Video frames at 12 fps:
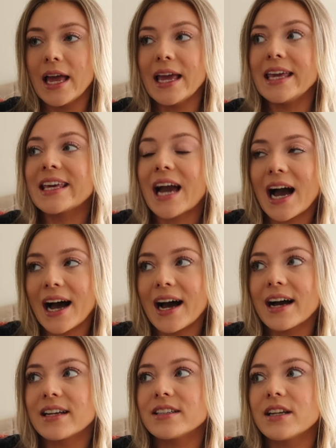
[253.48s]

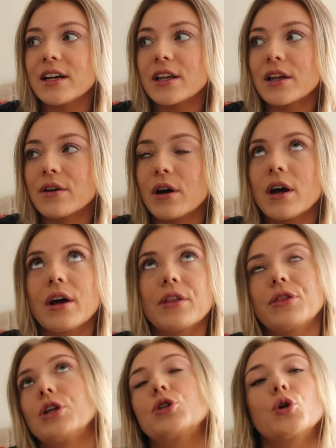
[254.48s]

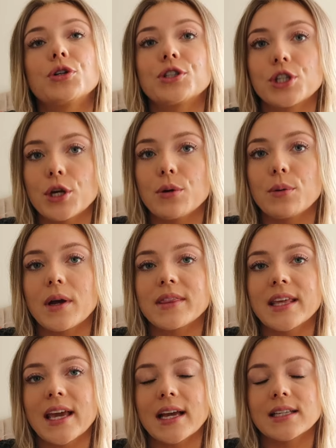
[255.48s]
they don't do
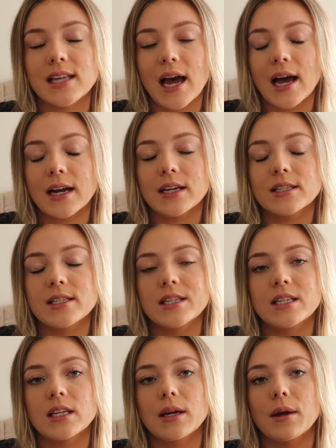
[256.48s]
the
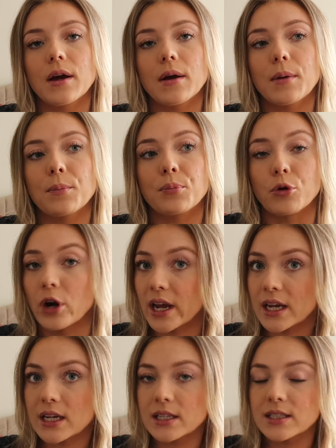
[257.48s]
exact
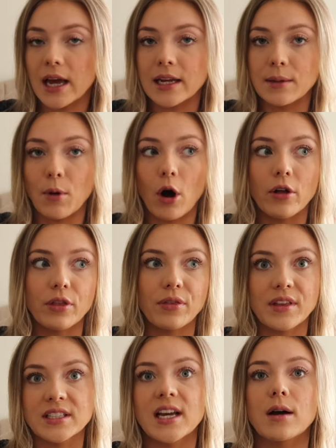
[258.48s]
bricks anymore that
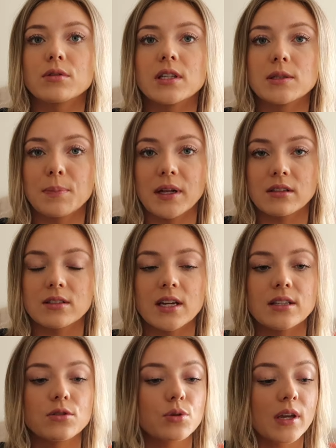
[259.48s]
this house is built
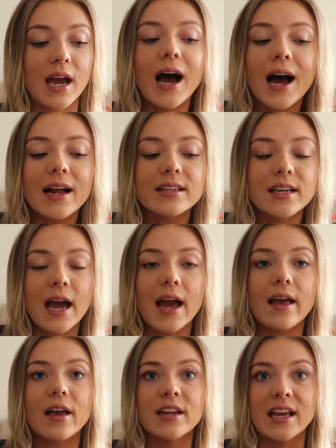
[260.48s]
in, so he can't
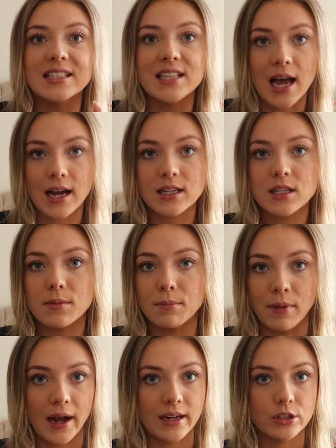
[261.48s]
get an exact
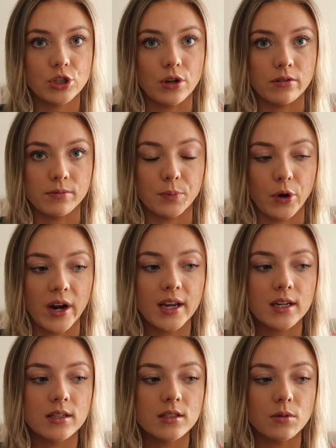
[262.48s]
match of
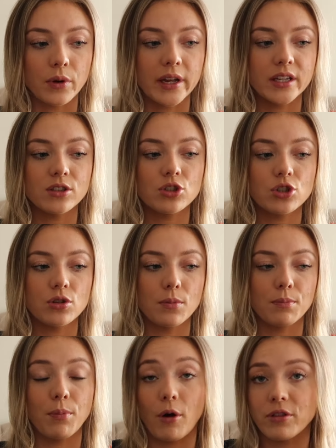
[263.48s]
bricks, which
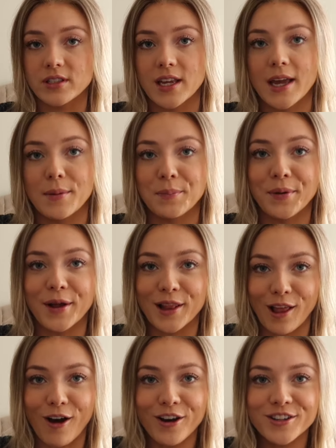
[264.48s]
bothers him a
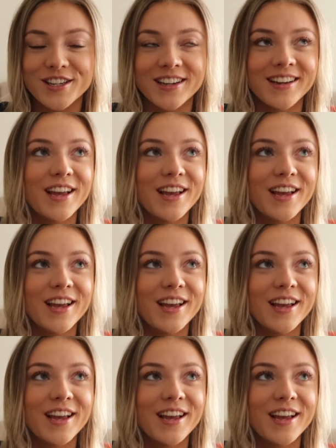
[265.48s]
lot.